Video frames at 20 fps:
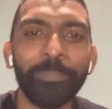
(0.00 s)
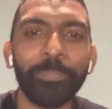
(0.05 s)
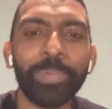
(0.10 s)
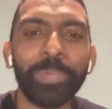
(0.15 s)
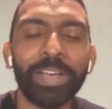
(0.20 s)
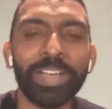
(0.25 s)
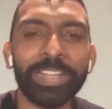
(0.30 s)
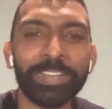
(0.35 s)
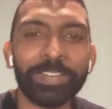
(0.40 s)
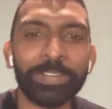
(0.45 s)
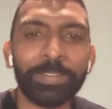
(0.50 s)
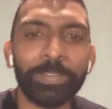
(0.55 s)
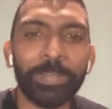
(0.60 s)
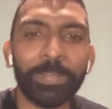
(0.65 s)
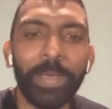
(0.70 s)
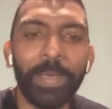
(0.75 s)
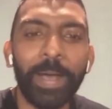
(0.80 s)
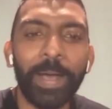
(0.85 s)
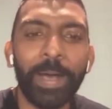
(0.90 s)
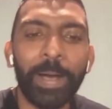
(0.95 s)
But
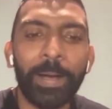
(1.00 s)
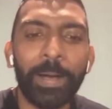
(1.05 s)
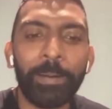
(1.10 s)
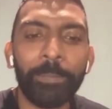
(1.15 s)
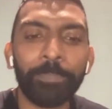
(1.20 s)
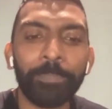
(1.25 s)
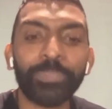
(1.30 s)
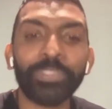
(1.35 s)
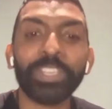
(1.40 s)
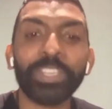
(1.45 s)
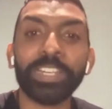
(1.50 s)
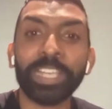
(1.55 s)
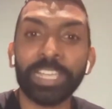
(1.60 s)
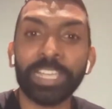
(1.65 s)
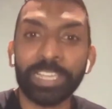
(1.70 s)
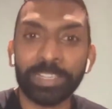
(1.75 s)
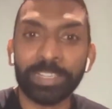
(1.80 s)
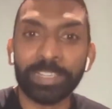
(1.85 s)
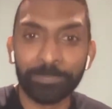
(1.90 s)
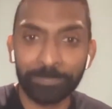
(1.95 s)

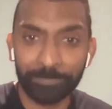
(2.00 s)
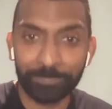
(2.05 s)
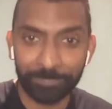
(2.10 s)
today,